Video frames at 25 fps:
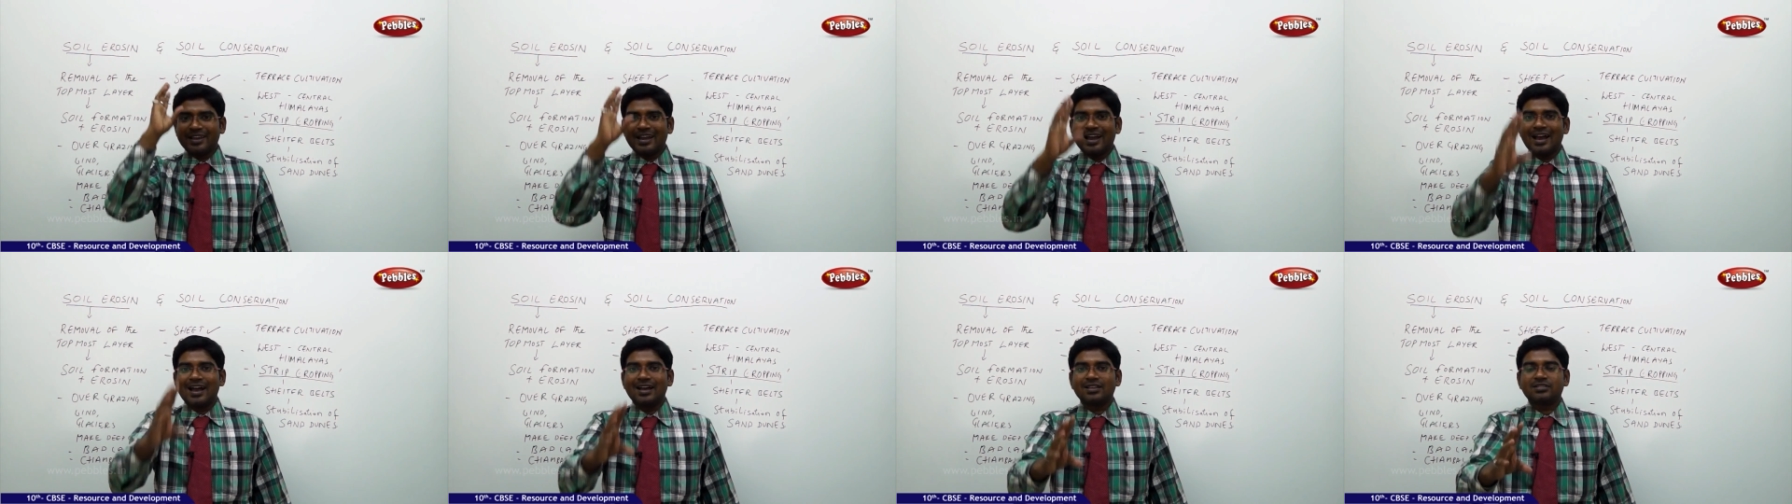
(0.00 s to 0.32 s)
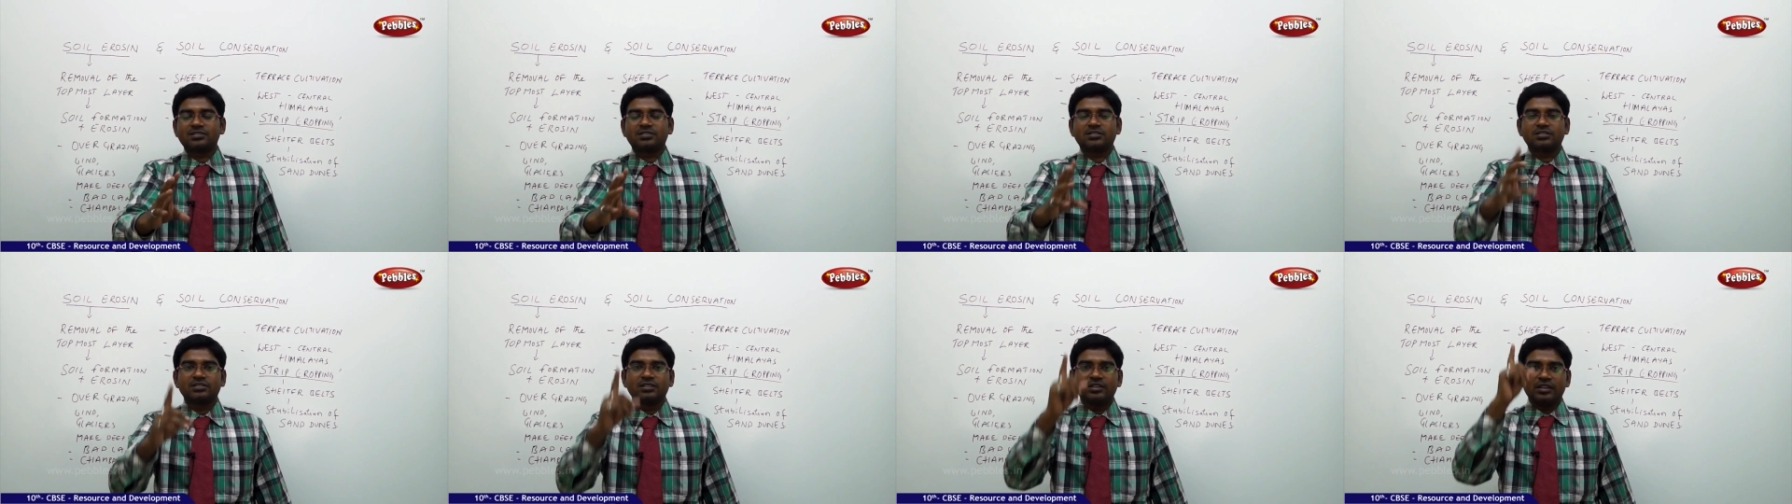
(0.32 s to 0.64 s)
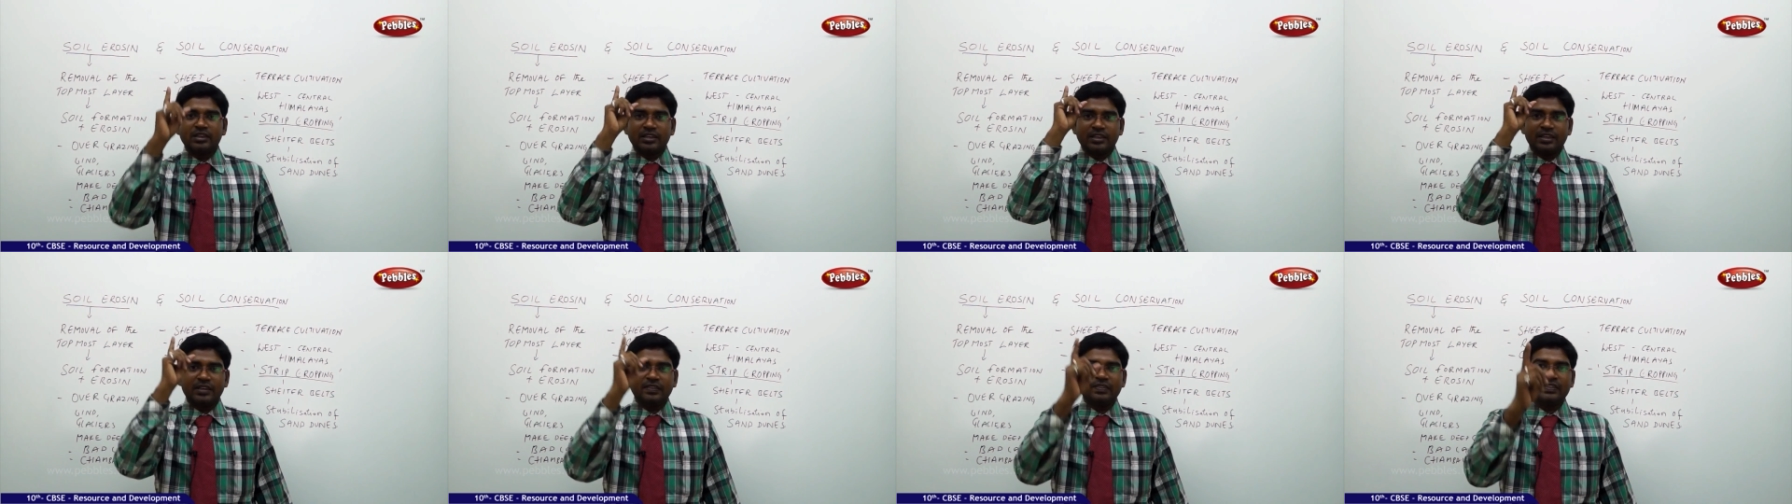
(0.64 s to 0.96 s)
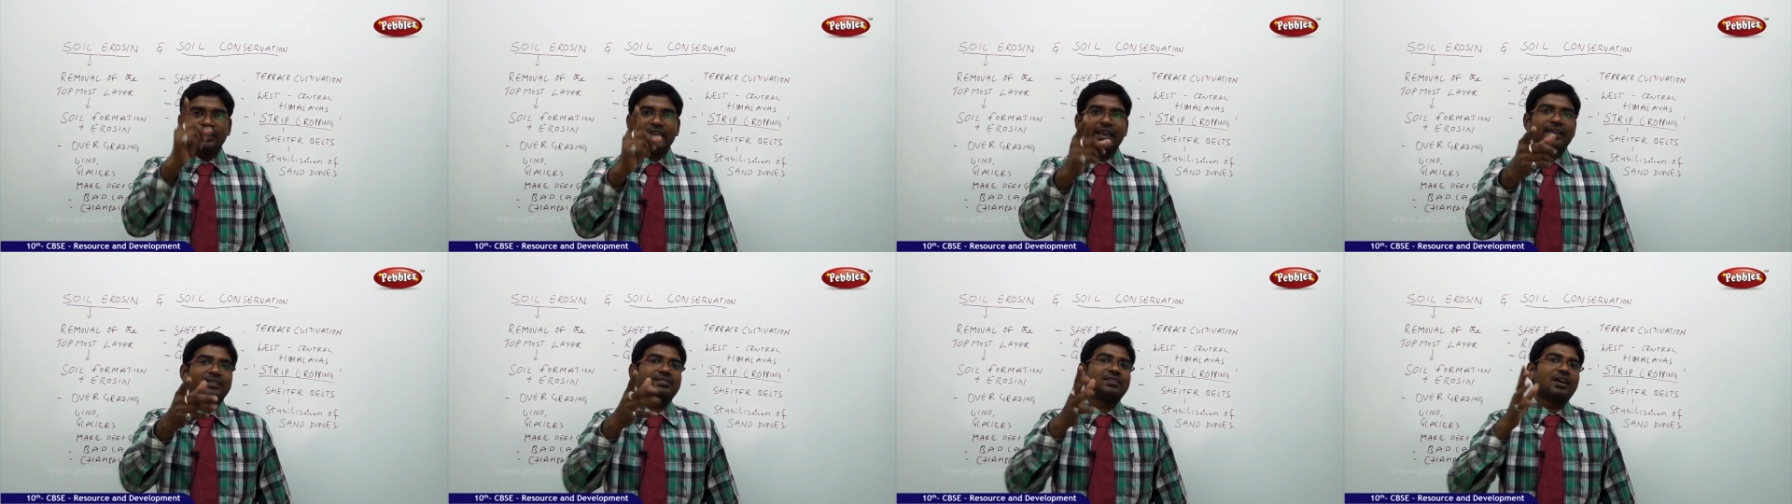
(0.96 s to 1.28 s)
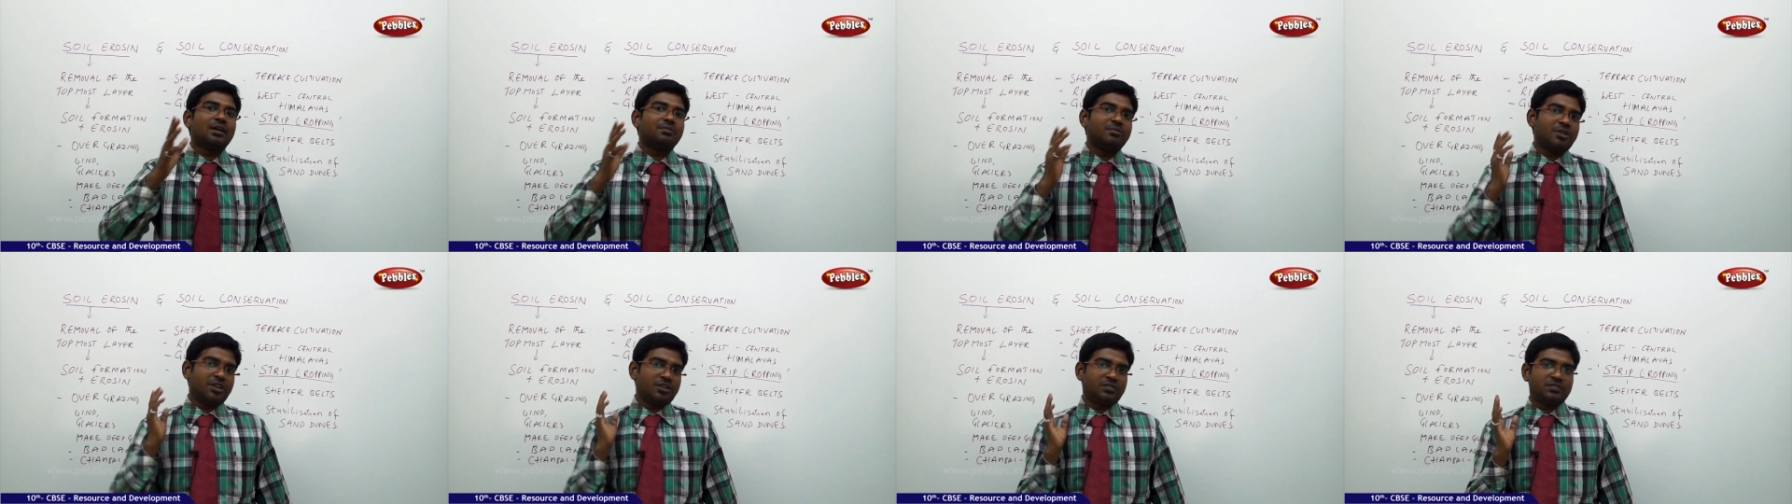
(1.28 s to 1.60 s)
be asked in the
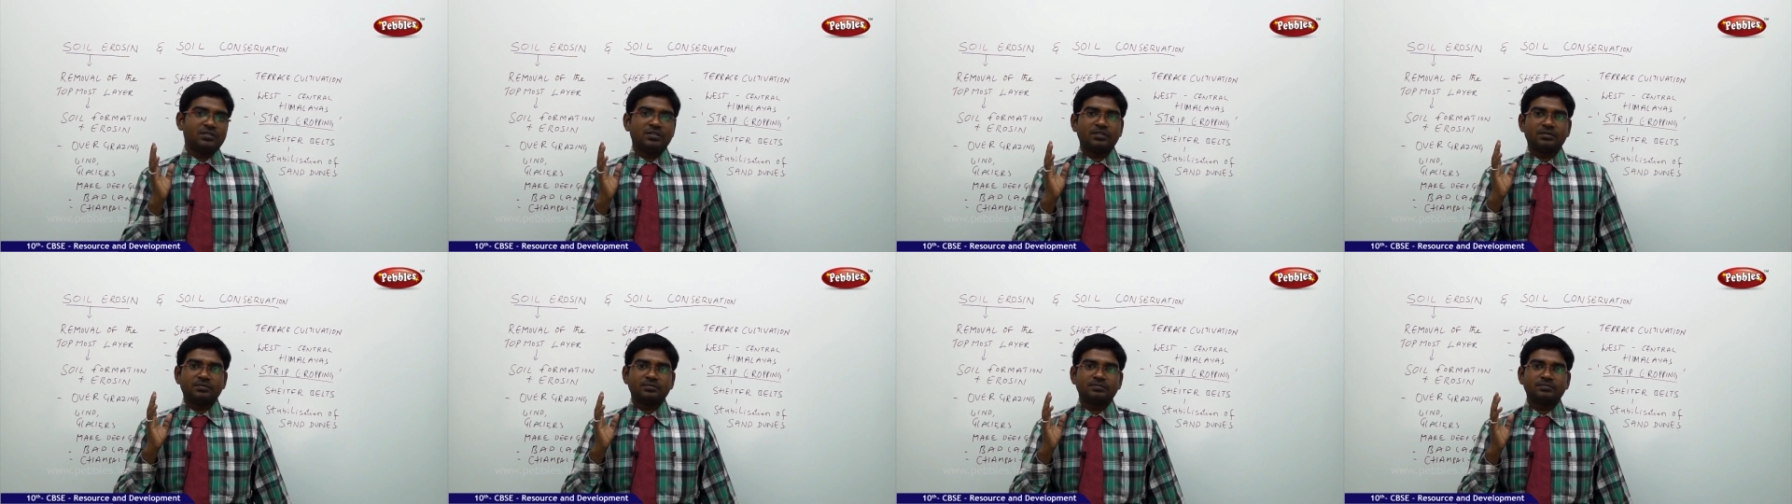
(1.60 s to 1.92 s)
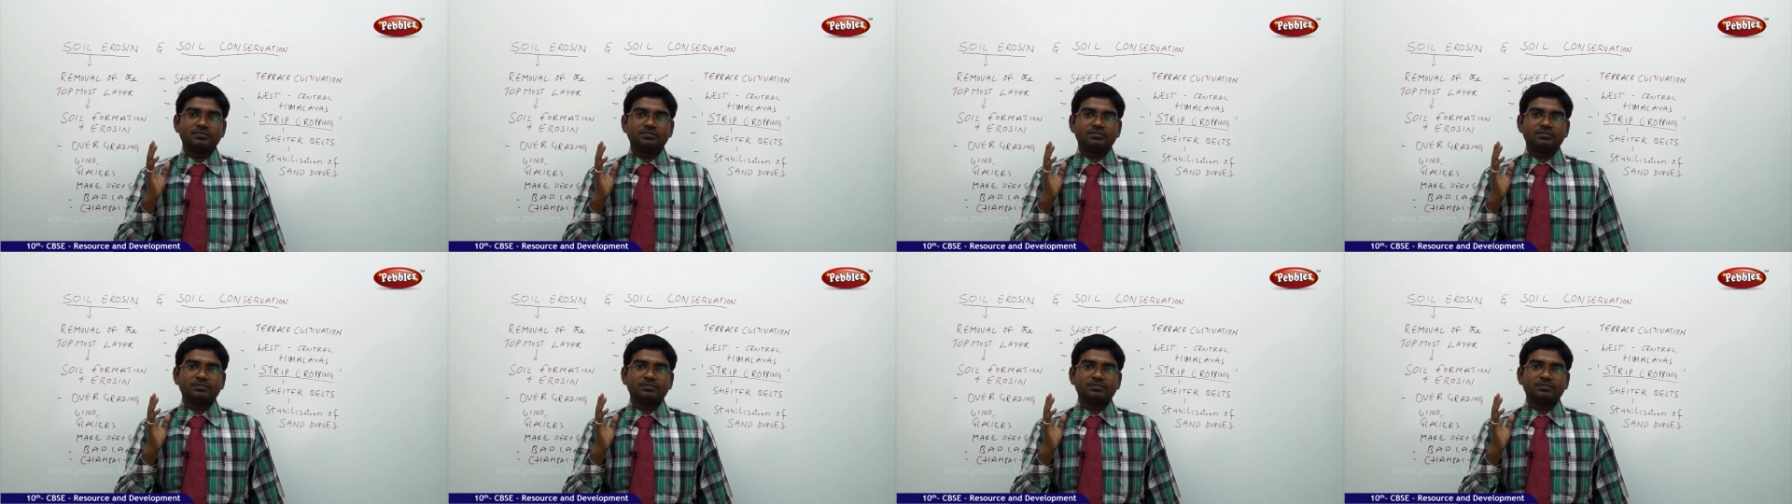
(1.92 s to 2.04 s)
examination.